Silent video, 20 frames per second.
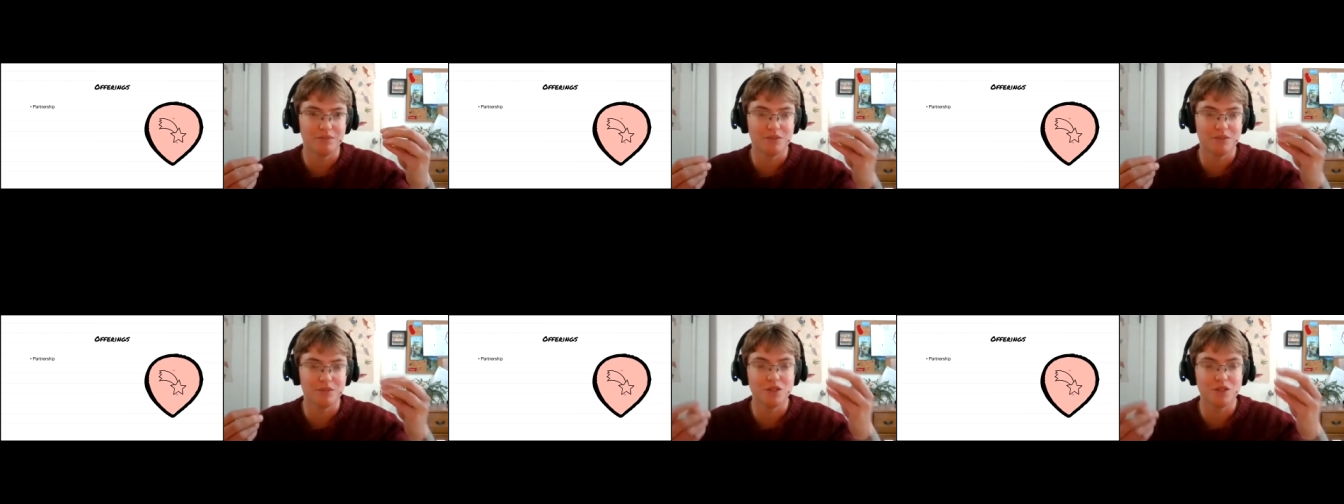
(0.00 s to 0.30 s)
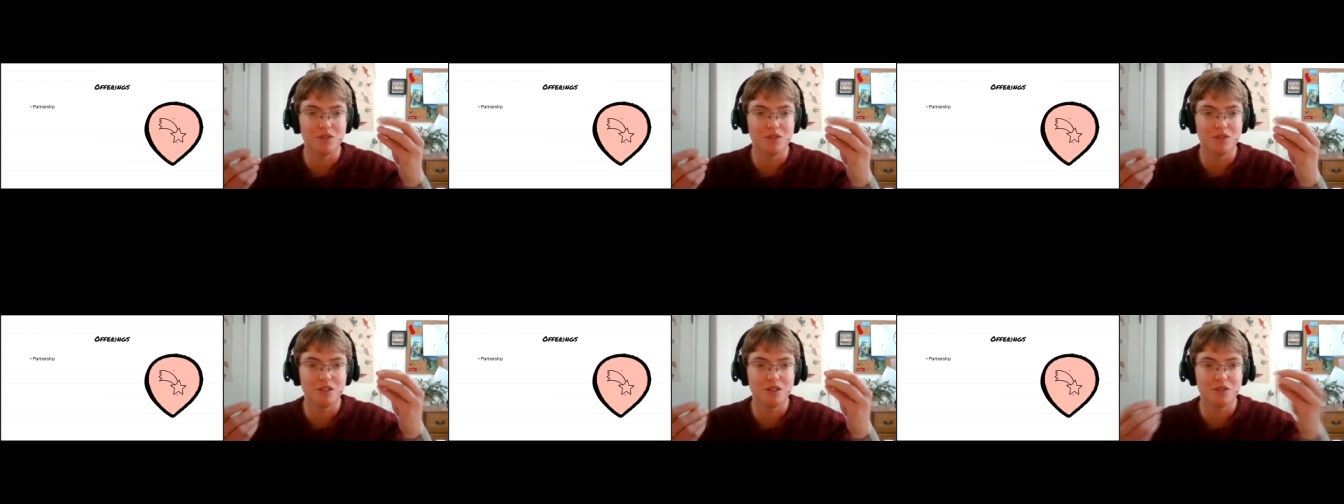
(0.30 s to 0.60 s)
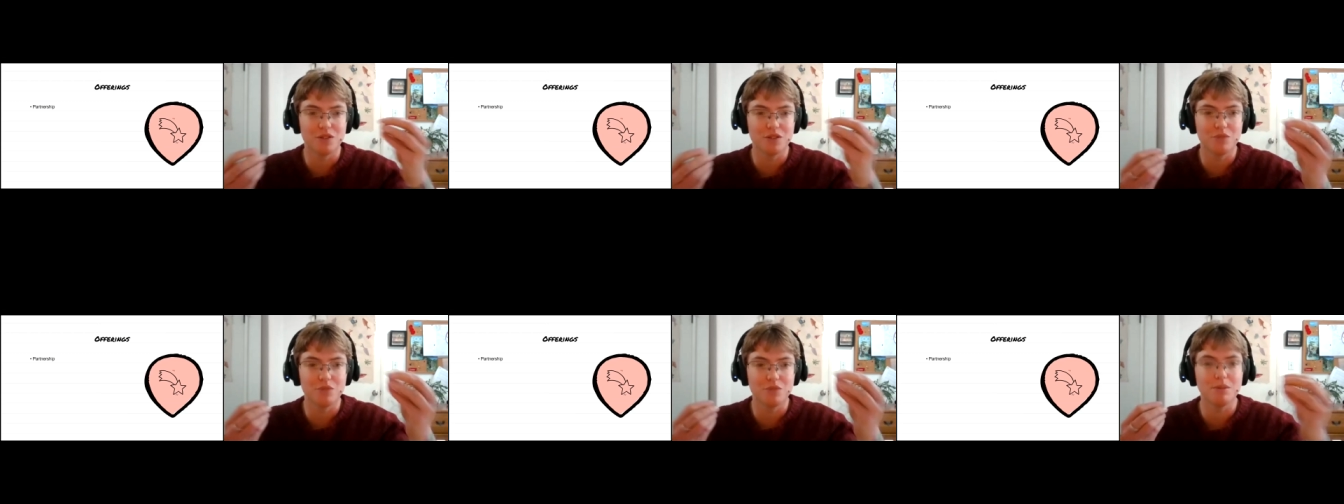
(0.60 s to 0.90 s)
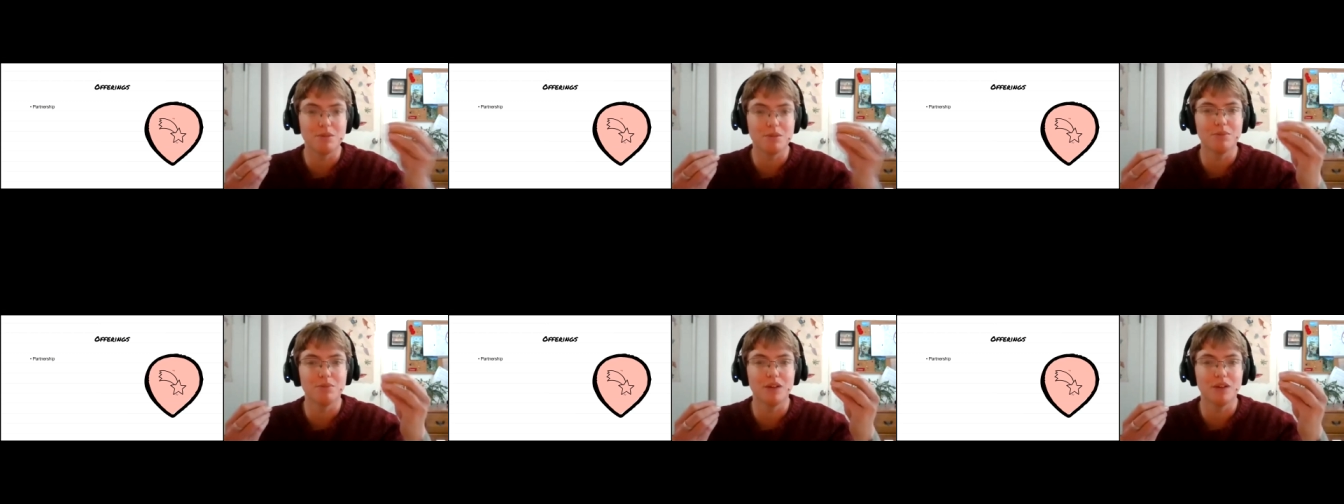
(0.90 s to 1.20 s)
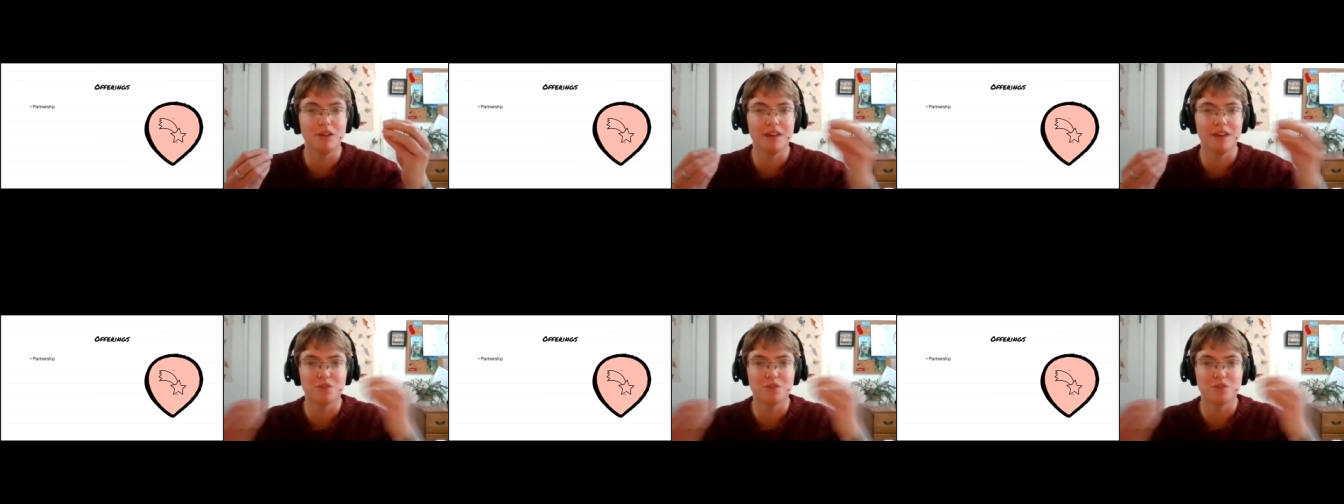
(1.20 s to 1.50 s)
To do this, two
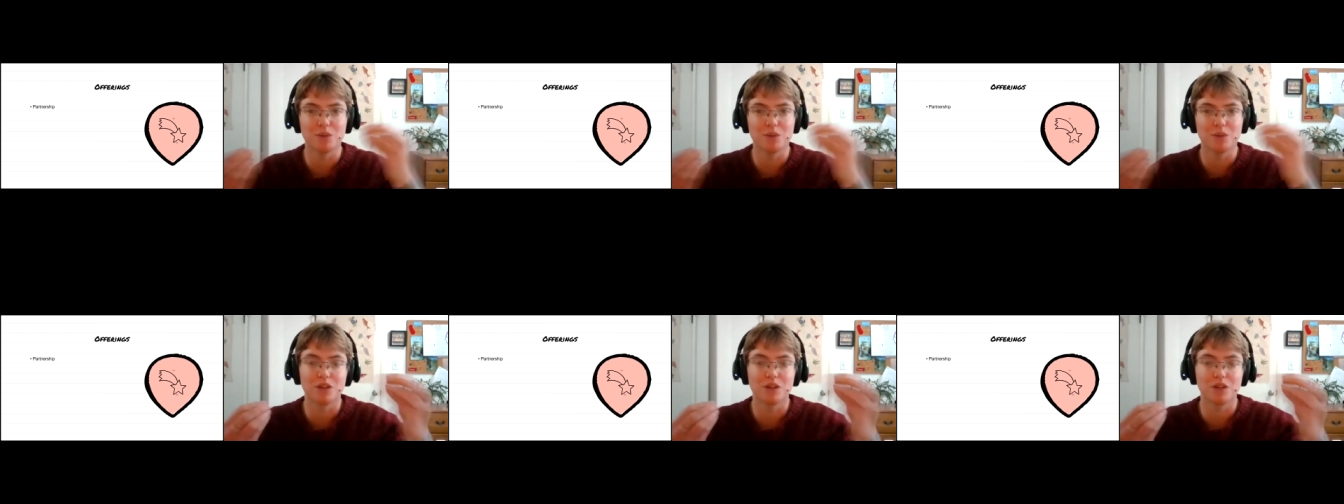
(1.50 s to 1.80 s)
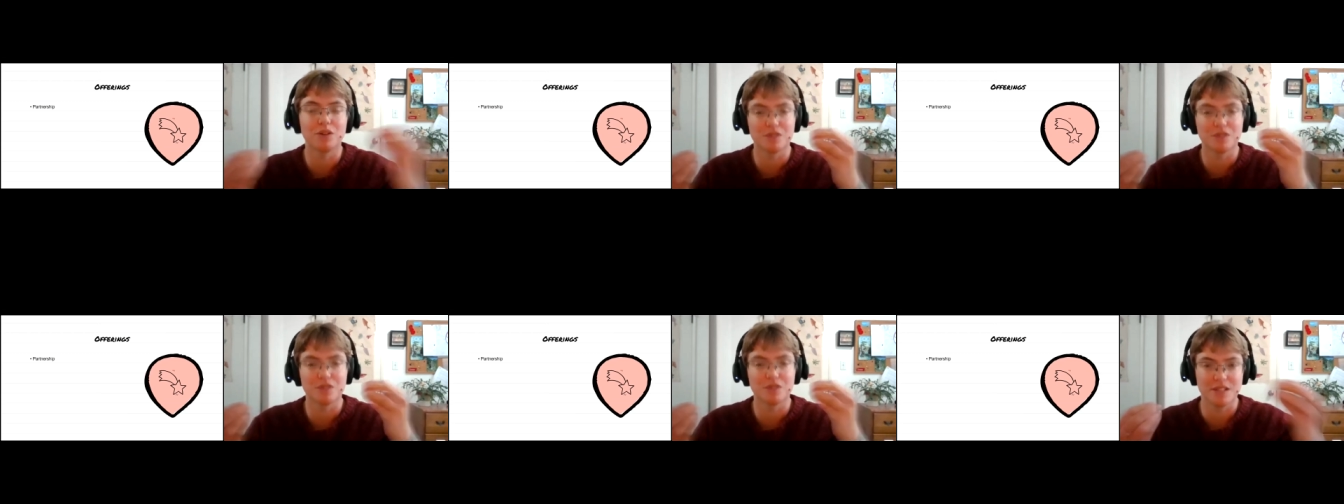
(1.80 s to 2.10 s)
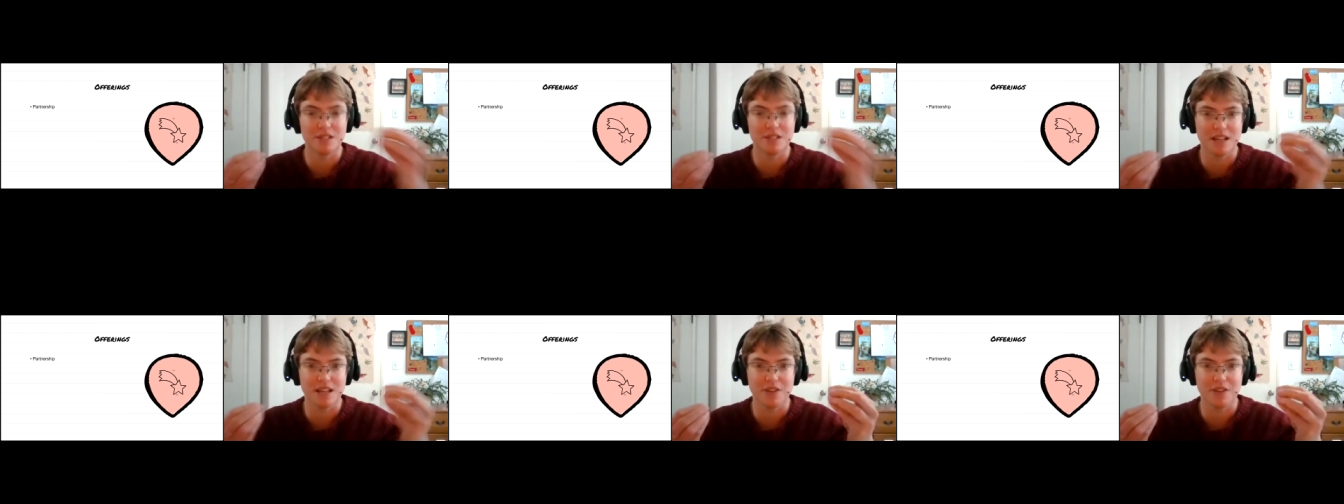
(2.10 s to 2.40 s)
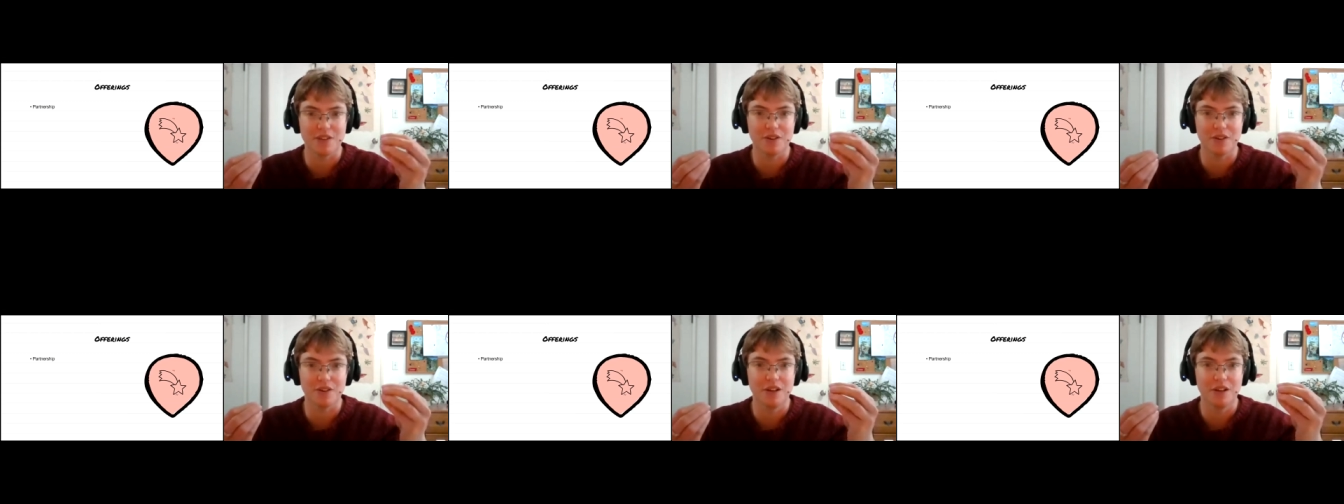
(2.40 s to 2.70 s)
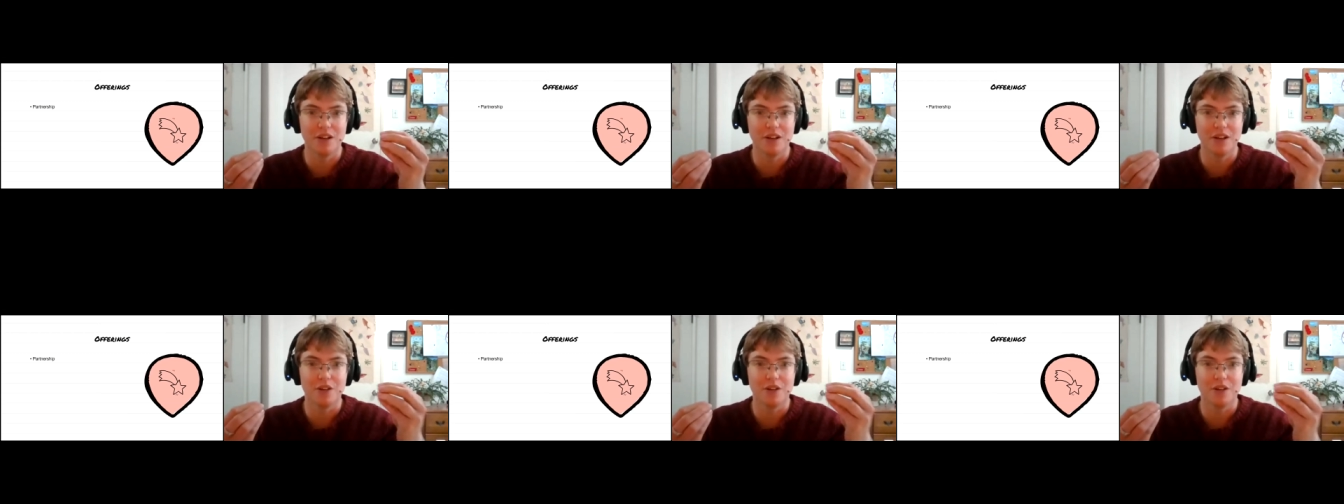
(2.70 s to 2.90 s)
people have to work closely together.